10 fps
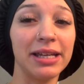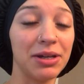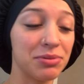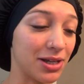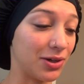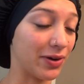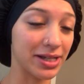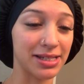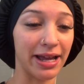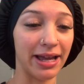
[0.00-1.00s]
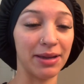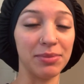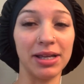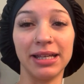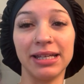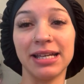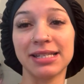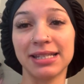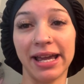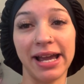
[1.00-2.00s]
It was a great time. And then
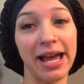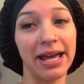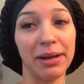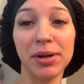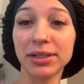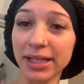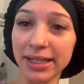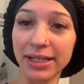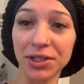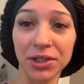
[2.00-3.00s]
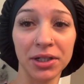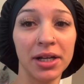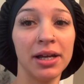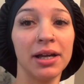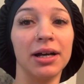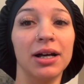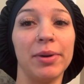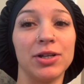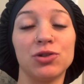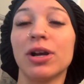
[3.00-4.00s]
yesterday I had a birthday dinner.
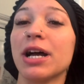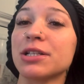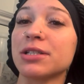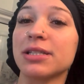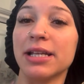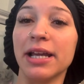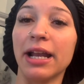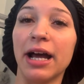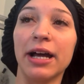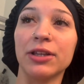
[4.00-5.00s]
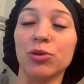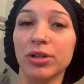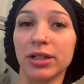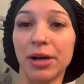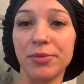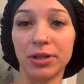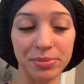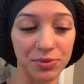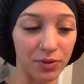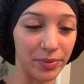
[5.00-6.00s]
As you guys seen, I threw in a couple
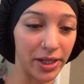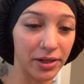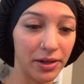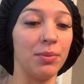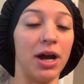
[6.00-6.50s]
clips from there.